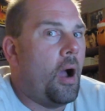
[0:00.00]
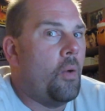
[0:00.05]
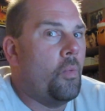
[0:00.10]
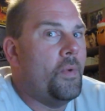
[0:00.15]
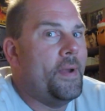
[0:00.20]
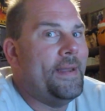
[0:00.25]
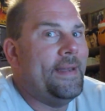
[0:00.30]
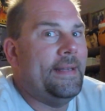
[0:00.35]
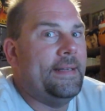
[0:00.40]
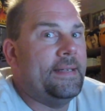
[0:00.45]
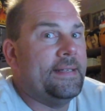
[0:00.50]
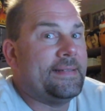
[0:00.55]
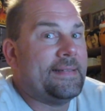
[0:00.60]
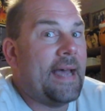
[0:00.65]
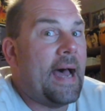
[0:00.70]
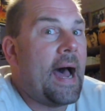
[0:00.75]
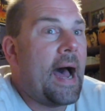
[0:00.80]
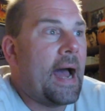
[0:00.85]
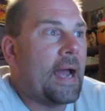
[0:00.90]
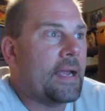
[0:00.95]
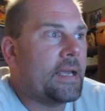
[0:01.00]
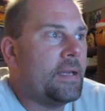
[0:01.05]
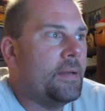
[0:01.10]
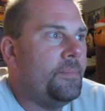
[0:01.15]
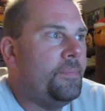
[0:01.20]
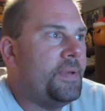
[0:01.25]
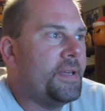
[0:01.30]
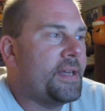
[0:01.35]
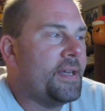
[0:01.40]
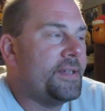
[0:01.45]
We need to talk
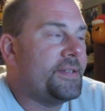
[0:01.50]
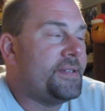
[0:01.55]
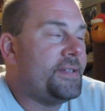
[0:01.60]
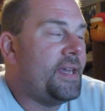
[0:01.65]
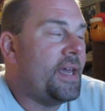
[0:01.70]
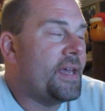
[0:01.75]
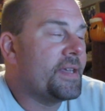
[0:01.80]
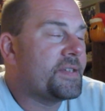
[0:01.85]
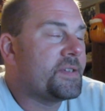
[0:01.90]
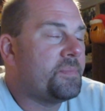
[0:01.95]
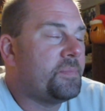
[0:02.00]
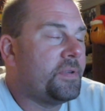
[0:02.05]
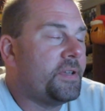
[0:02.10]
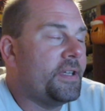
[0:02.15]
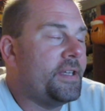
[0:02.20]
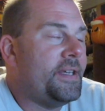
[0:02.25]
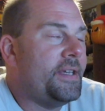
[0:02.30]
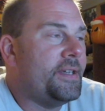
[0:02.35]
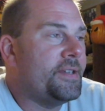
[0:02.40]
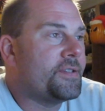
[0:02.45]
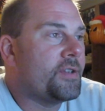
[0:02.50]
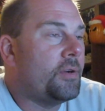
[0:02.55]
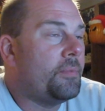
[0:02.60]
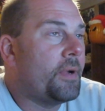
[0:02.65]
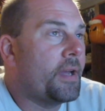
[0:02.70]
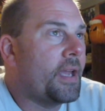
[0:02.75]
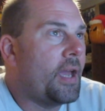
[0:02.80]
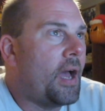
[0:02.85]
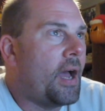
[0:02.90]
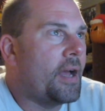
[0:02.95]
because yes, please. Oh
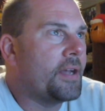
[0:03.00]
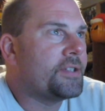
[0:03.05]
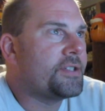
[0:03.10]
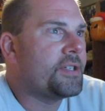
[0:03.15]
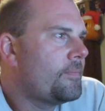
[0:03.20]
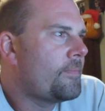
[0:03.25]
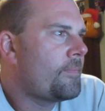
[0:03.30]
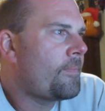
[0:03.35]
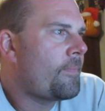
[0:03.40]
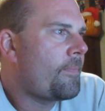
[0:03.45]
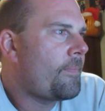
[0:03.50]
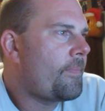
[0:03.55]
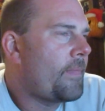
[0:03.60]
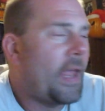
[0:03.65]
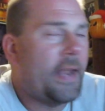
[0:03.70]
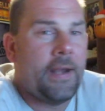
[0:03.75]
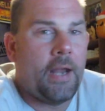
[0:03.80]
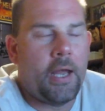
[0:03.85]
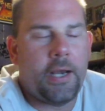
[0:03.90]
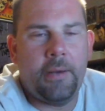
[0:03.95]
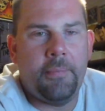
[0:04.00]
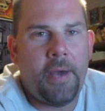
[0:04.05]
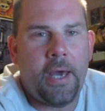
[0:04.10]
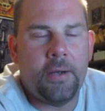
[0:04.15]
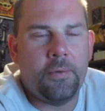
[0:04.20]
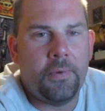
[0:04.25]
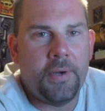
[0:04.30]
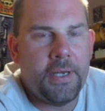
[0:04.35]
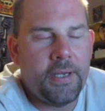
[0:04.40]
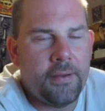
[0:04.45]
my gosh, and not in a
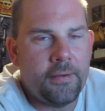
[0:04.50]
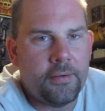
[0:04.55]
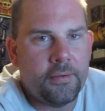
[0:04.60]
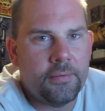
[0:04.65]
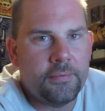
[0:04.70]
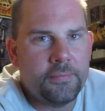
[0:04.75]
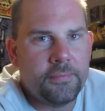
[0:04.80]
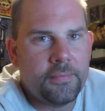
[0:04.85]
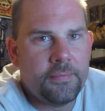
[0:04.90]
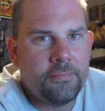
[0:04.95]
bad way either.